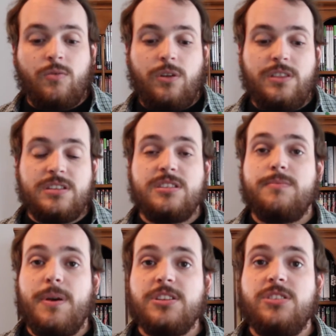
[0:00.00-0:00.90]
Read this,
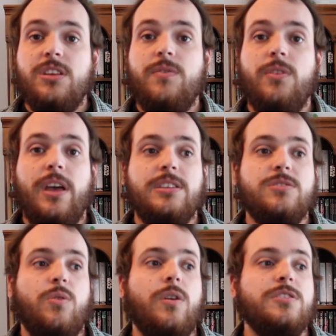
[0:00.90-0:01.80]
especially if you like
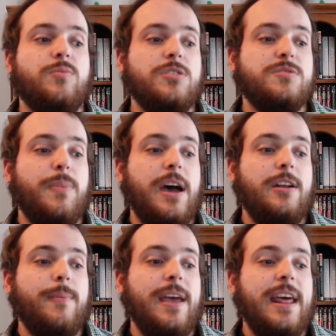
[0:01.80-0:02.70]
stories where
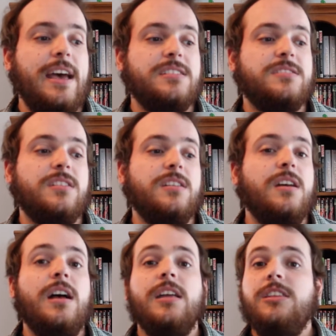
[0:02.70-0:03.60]
Spider-Man has to
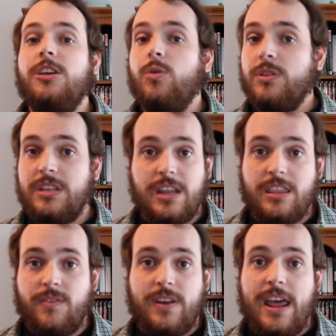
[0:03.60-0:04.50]
deal with the
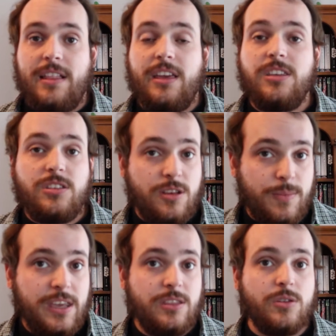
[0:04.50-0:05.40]
death of an ally. To
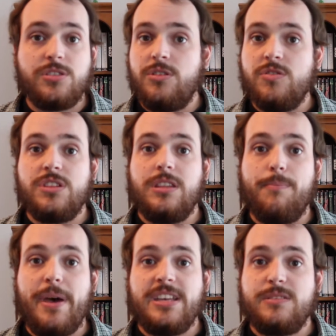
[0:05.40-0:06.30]
me, those are usually the
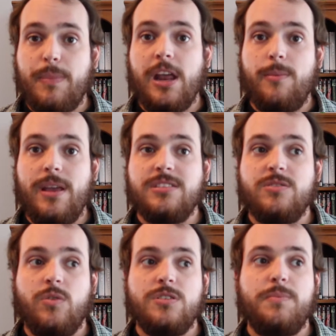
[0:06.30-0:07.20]
best Spider-Man
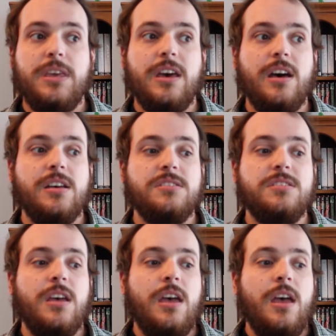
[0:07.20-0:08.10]
stories
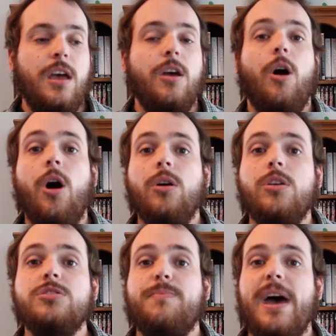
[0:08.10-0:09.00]
because it all
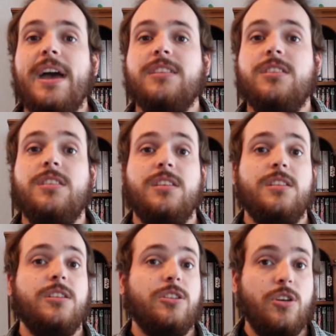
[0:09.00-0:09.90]
goes back to
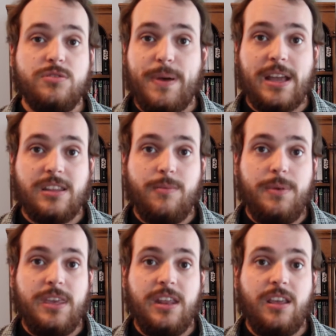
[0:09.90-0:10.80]
goes back to the
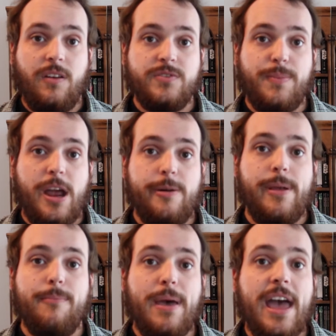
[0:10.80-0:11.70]
beginning of
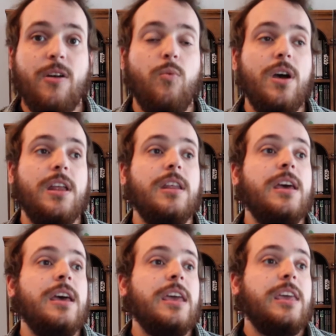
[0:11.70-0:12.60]
Spider-Man, back when
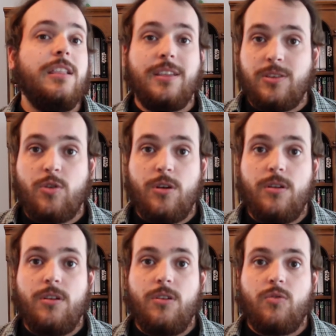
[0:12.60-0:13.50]
he let the cr-
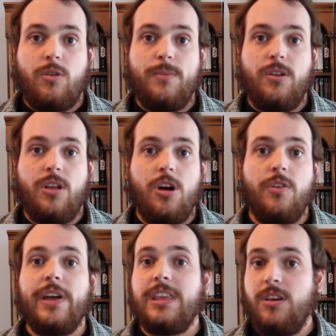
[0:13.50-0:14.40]
criminal go
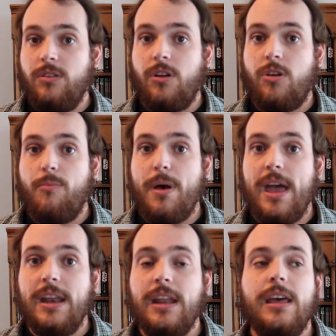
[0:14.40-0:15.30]
that killed Uncle
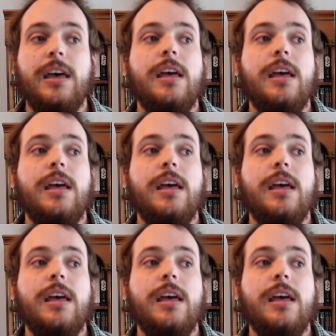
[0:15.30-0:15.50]
Ben.